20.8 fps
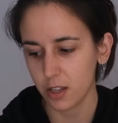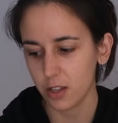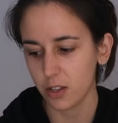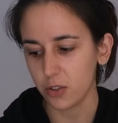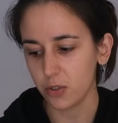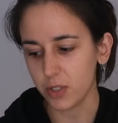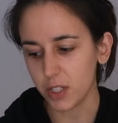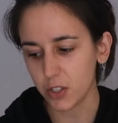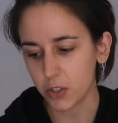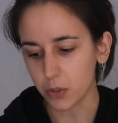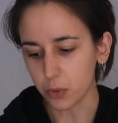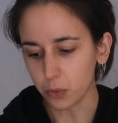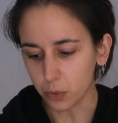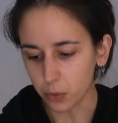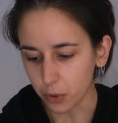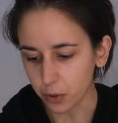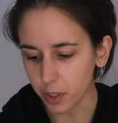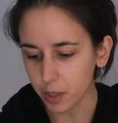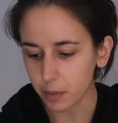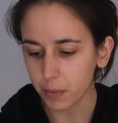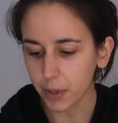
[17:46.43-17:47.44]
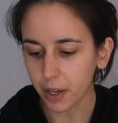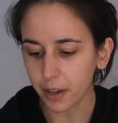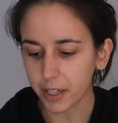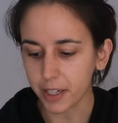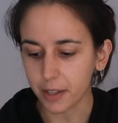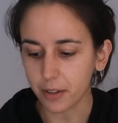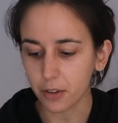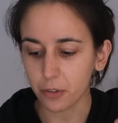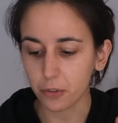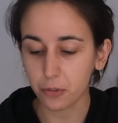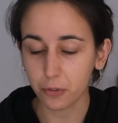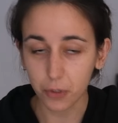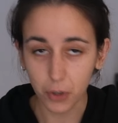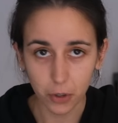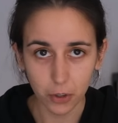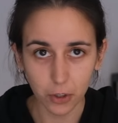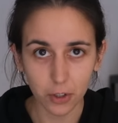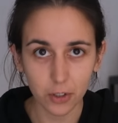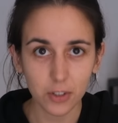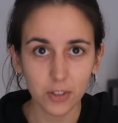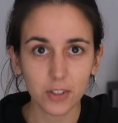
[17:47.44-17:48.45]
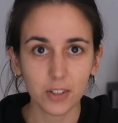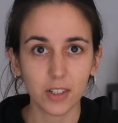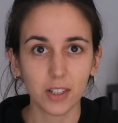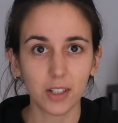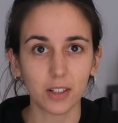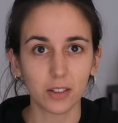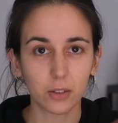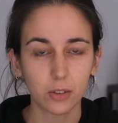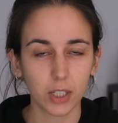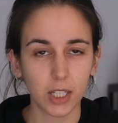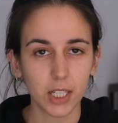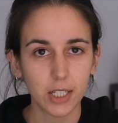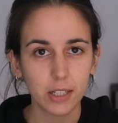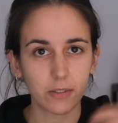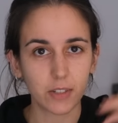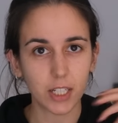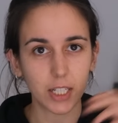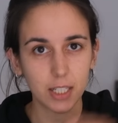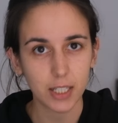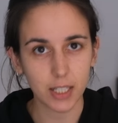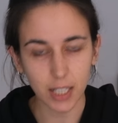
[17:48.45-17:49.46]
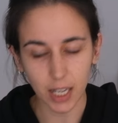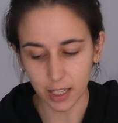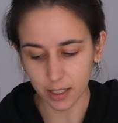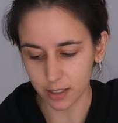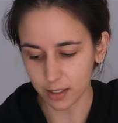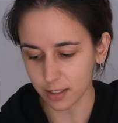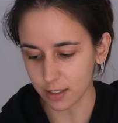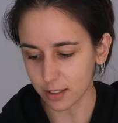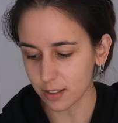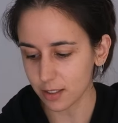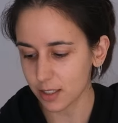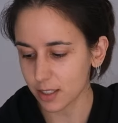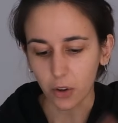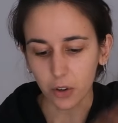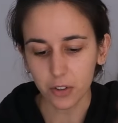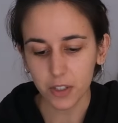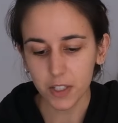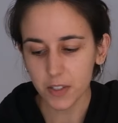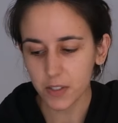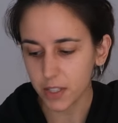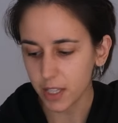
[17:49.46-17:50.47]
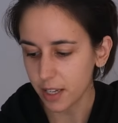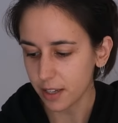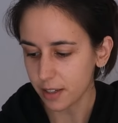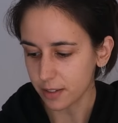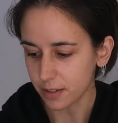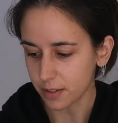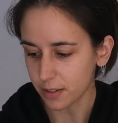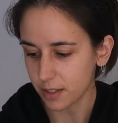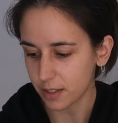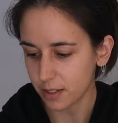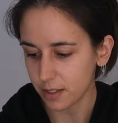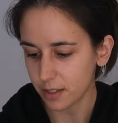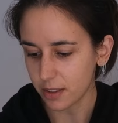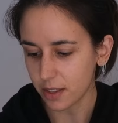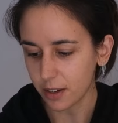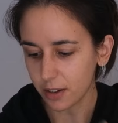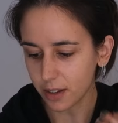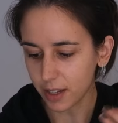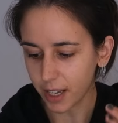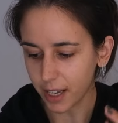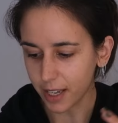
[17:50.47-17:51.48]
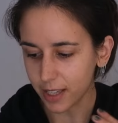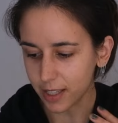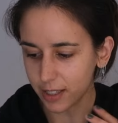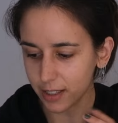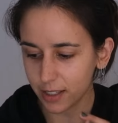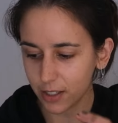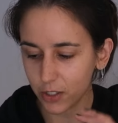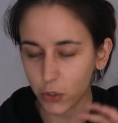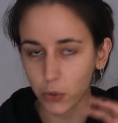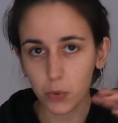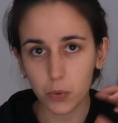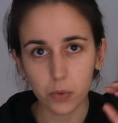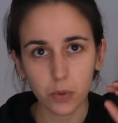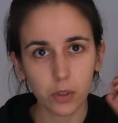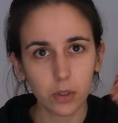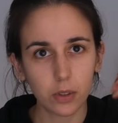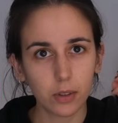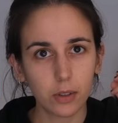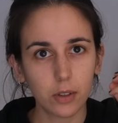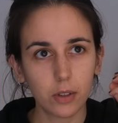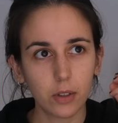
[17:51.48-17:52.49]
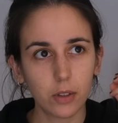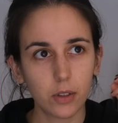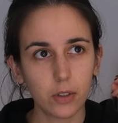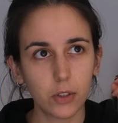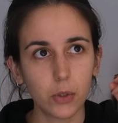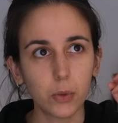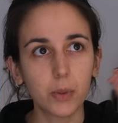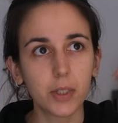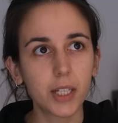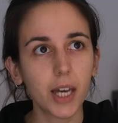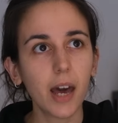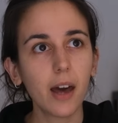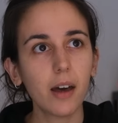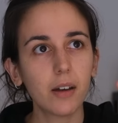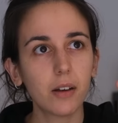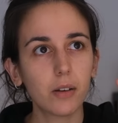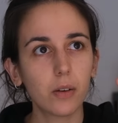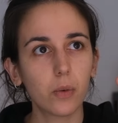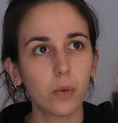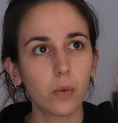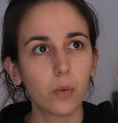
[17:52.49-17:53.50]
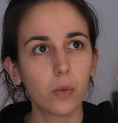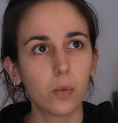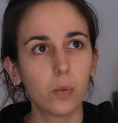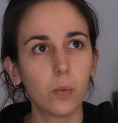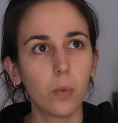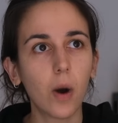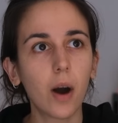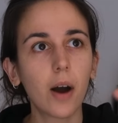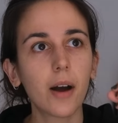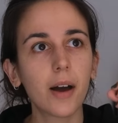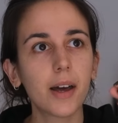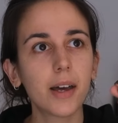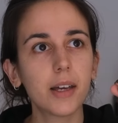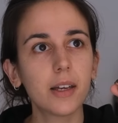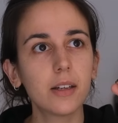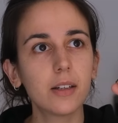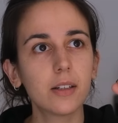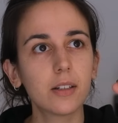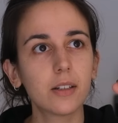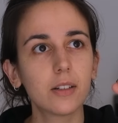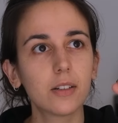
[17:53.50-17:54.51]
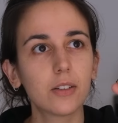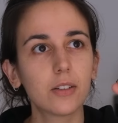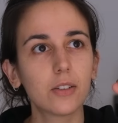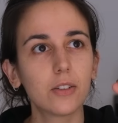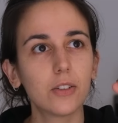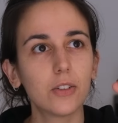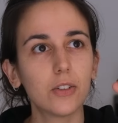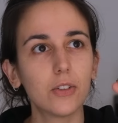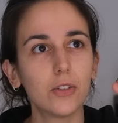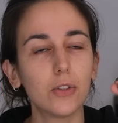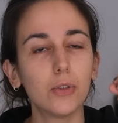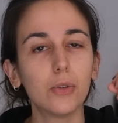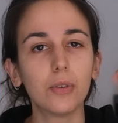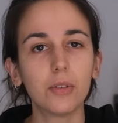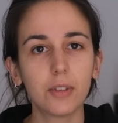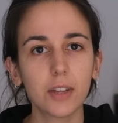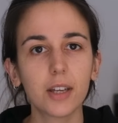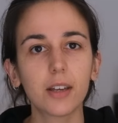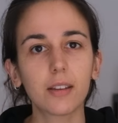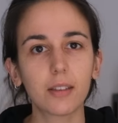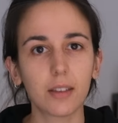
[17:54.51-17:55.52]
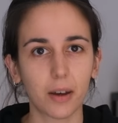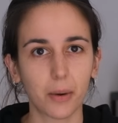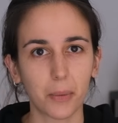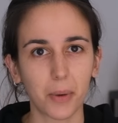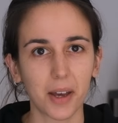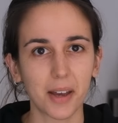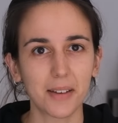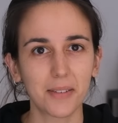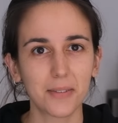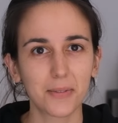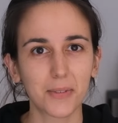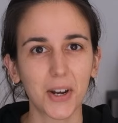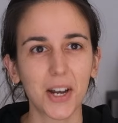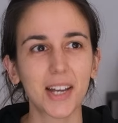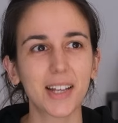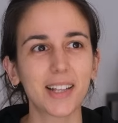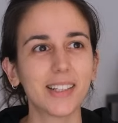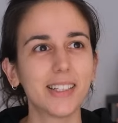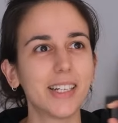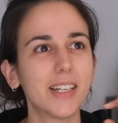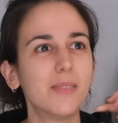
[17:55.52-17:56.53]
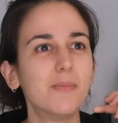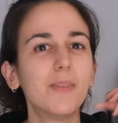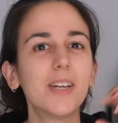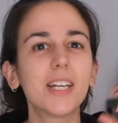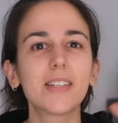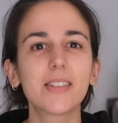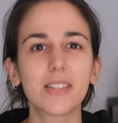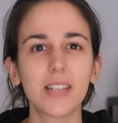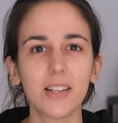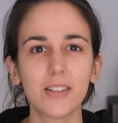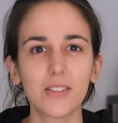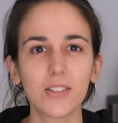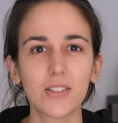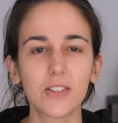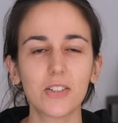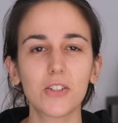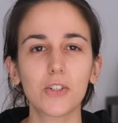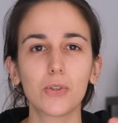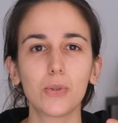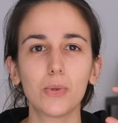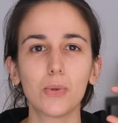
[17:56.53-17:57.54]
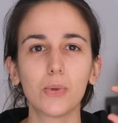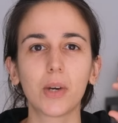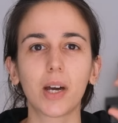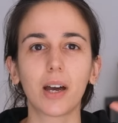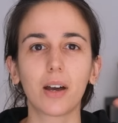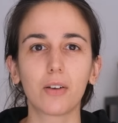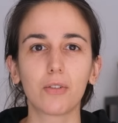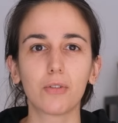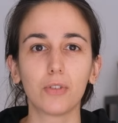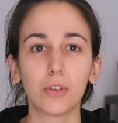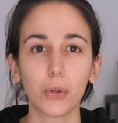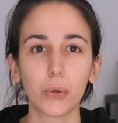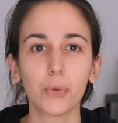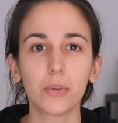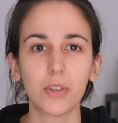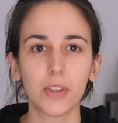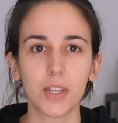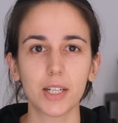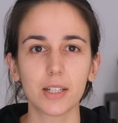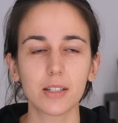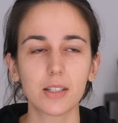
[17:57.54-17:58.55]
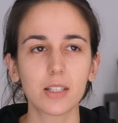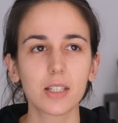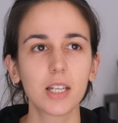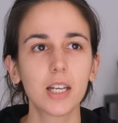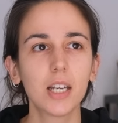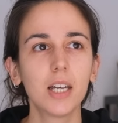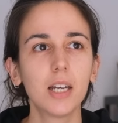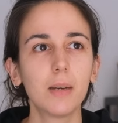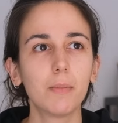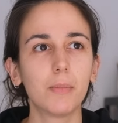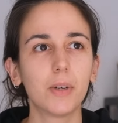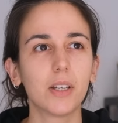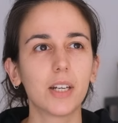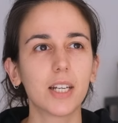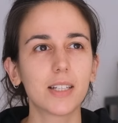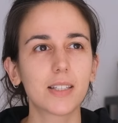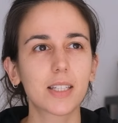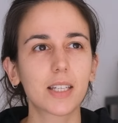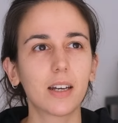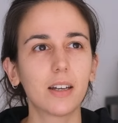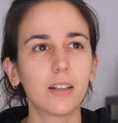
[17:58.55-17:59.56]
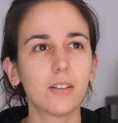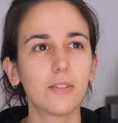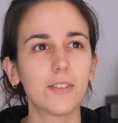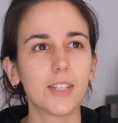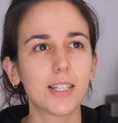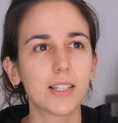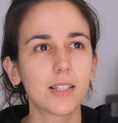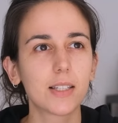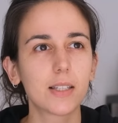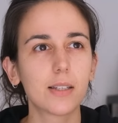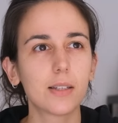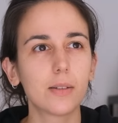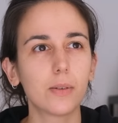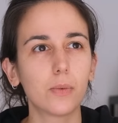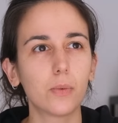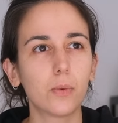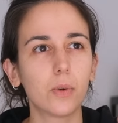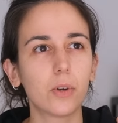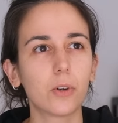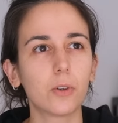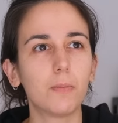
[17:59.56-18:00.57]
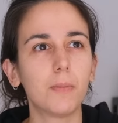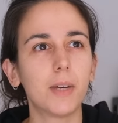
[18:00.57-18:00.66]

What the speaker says: you need to worry about it first and creativity second. All these things, they're like, you get why you think that way, right? It makes sense to have learned this, but it's kind of this weird